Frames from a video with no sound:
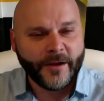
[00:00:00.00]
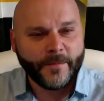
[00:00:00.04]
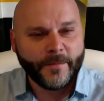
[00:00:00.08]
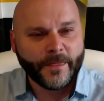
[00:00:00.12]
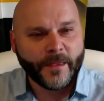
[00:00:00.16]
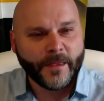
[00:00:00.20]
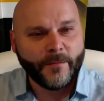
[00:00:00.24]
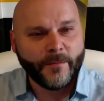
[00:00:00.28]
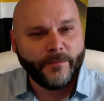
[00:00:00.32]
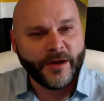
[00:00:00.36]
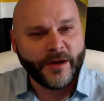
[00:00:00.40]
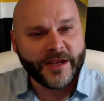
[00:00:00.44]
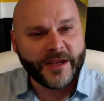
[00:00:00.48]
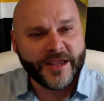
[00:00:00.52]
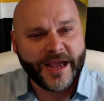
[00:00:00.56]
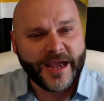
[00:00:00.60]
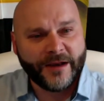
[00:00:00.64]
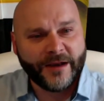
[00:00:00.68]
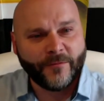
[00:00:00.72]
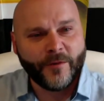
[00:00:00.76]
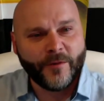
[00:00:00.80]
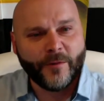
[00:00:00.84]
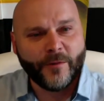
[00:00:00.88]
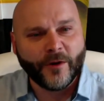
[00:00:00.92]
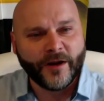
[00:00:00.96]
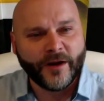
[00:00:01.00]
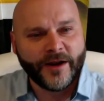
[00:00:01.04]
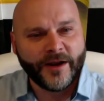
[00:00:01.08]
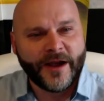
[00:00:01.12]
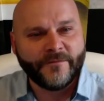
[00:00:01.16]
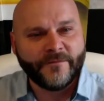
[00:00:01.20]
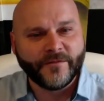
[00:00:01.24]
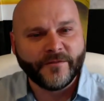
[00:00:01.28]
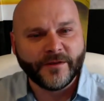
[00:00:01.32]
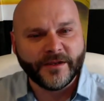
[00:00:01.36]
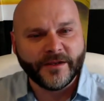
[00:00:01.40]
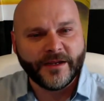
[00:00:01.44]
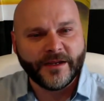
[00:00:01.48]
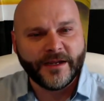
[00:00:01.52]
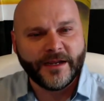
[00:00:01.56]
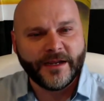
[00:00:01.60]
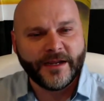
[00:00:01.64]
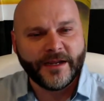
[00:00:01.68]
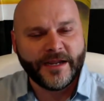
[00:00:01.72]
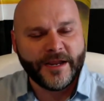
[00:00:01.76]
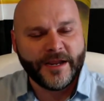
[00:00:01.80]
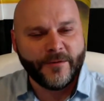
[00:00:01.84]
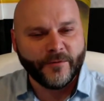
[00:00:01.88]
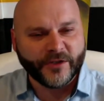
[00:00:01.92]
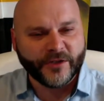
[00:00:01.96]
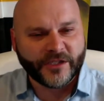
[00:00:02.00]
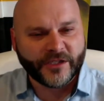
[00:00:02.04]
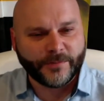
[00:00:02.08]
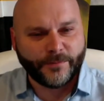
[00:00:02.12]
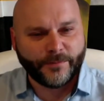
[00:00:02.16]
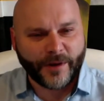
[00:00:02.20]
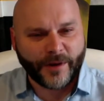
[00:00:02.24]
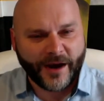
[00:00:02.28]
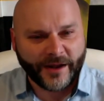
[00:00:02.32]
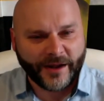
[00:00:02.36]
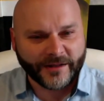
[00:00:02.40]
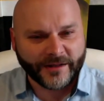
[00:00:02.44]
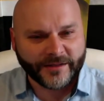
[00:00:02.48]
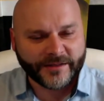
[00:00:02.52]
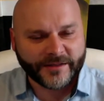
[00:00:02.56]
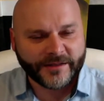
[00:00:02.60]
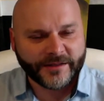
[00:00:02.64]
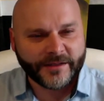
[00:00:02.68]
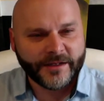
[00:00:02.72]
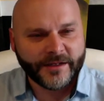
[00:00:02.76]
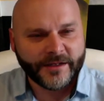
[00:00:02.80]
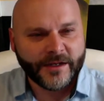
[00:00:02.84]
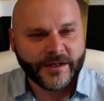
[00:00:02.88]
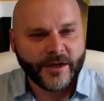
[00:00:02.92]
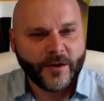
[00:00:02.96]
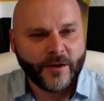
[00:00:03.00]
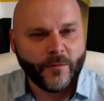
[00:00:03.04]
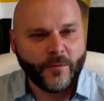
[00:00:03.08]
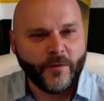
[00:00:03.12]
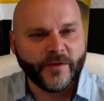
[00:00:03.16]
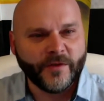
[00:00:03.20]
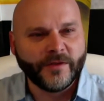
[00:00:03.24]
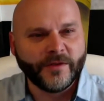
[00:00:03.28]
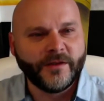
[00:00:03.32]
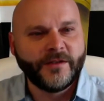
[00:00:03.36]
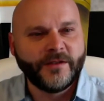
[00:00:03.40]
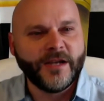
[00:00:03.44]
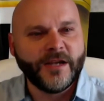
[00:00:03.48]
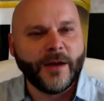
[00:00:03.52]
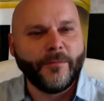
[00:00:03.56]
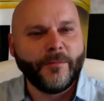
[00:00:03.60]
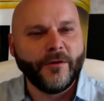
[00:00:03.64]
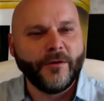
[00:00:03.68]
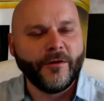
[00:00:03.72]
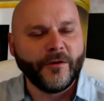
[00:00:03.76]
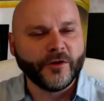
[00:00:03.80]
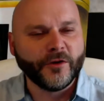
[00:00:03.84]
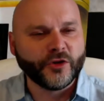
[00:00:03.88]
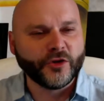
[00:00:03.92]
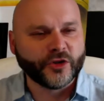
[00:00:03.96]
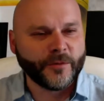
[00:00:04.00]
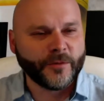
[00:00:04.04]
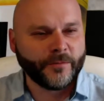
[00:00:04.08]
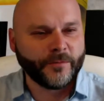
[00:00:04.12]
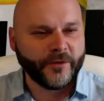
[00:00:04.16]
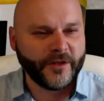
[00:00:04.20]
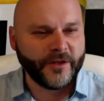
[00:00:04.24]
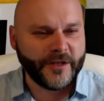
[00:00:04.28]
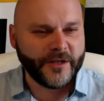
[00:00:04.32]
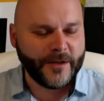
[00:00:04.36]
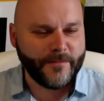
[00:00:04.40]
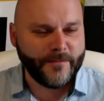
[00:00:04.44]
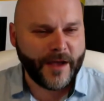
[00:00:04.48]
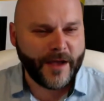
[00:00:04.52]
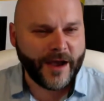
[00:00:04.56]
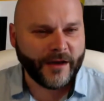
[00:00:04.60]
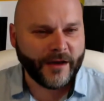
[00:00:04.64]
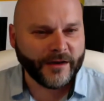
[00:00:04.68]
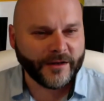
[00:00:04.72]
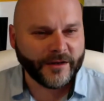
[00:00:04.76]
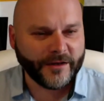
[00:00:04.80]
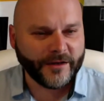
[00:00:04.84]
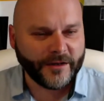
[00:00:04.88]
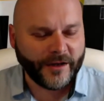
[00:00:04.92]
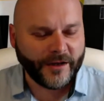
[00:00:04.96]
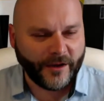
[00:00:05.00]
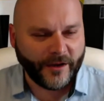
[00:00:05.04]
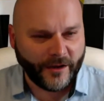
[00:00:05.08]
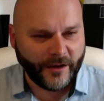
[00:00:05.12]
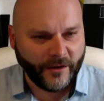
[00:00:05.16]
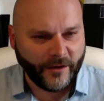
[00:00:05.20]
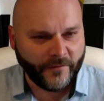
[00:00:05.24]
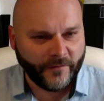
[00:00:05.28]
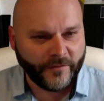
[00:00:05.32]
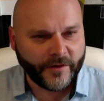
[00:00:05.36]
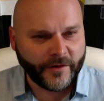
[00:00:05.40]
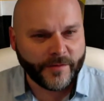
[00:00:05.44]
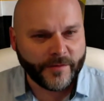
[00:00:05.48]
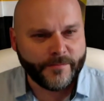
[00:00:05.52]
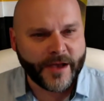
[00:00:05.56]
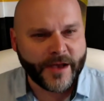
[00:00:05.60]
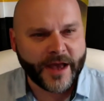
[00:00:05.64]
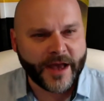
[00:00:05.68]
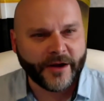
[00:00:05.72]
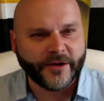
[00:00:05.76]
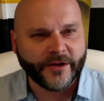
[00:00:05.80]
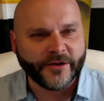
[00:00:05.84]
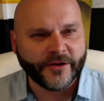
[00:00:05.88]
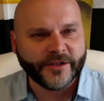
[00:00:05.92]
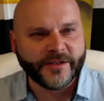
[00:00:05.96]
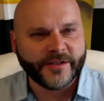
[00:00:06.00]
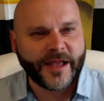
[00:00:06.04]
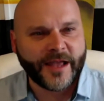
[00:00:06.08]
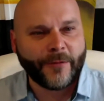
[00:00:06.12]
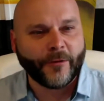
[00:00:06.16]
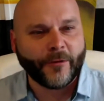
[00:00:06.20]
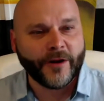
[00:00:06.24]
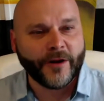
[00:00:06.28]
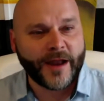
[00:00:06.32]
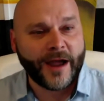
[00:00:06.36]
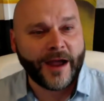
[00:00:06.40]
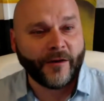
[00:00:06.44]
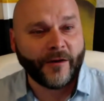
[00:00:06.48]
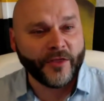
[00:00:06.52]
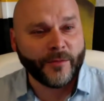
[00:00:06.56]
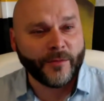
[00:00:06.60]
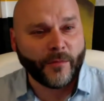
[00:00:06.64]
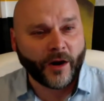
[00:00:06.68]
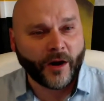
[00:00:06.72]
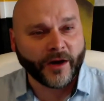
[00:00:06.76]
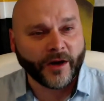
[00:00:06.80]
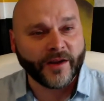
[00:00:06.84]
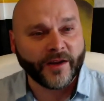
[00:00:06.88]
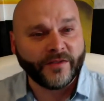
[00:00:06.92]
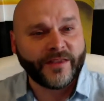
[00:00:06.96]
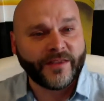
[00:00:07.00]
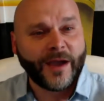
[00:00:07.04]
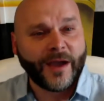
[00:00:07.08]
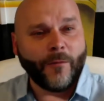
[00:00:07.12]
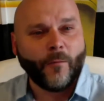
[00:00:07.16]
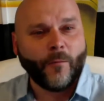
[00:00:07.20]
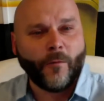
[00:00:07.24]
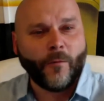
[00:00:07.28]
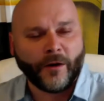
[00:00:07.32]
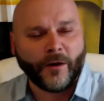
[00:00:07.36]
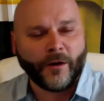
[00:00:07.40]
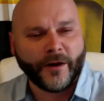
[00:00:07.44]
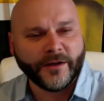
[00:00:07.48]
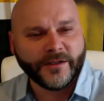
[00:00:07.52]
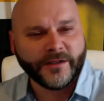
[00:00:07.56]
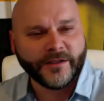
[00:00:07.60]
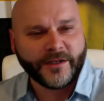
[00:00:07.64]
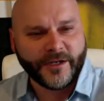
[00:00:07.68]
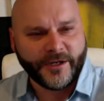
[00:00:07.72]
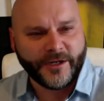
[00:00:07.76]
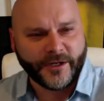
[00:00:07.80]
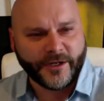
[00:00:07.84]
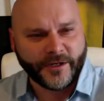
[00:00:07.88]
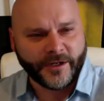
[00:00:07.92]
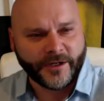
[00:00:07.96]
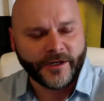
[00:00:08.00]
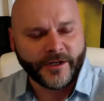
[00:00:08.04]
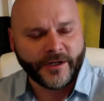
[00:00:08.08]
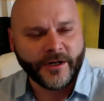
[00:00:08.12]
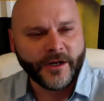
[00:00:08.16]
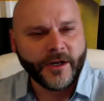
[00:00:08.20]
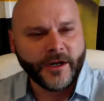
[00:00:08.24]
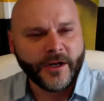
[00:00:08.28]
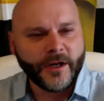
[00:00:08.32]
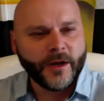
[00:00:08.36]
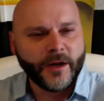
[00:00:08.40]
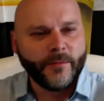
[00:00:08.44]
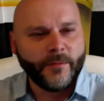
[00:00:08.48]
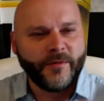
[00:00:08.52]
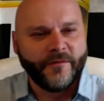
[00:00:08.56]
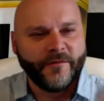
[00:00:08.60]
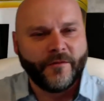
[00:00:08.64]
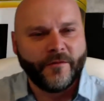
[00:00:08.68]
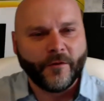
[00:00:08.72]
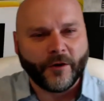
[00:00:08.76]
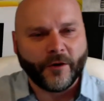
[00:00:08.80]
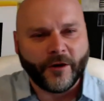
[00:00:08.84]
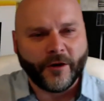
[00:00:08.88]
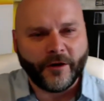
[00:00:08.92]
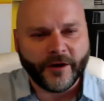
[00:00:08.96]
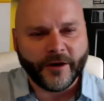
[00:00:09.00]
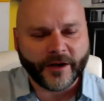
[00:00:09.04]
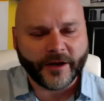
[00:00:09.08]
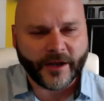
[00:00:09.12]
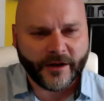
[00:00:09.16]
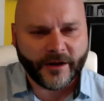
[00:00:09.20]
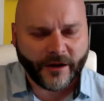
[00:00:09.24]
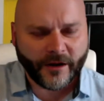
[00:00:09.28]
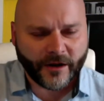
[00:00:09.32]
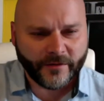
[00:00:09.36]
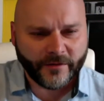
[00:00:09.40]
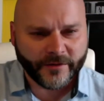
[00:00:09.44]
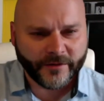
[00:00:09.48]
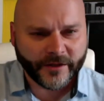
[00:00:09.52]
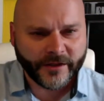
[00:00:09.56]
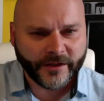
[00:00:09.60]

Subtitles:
But yet we were left in response with double or triple the amount of competitors that were now in the market that weren't here before Hurricane Harvey.